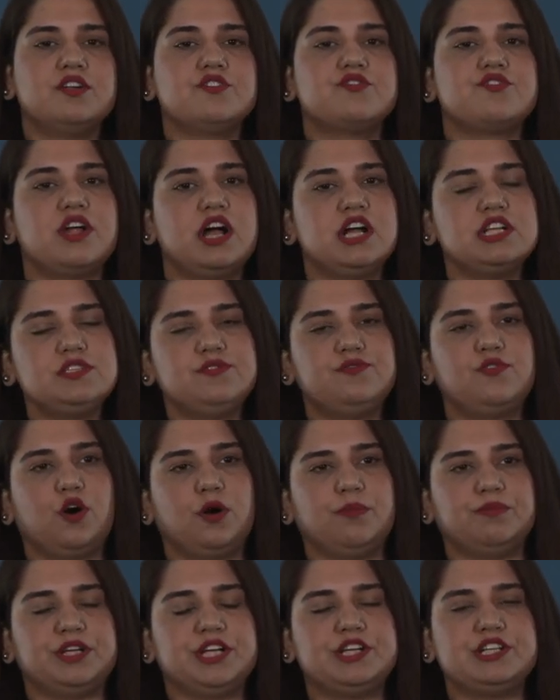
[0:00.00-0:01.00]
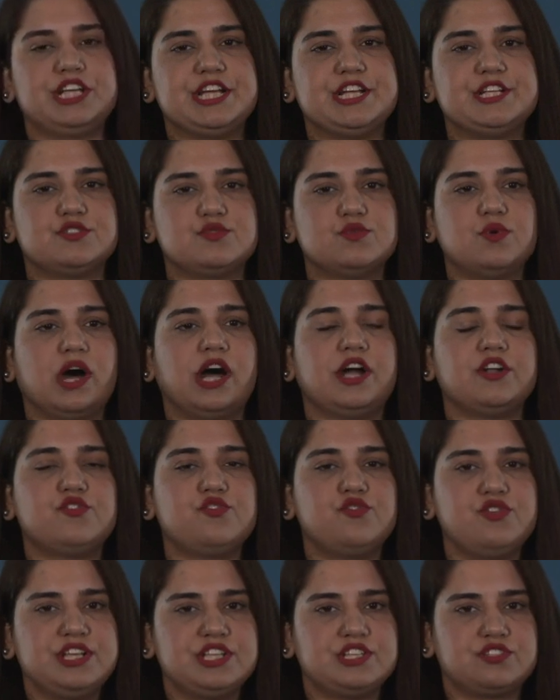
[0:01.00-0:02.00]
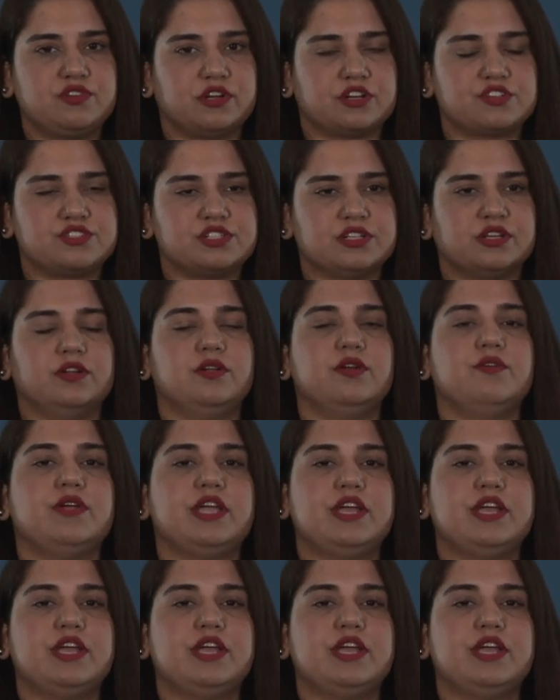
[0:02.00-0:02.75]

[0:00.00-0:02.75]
transformed it into a tree structure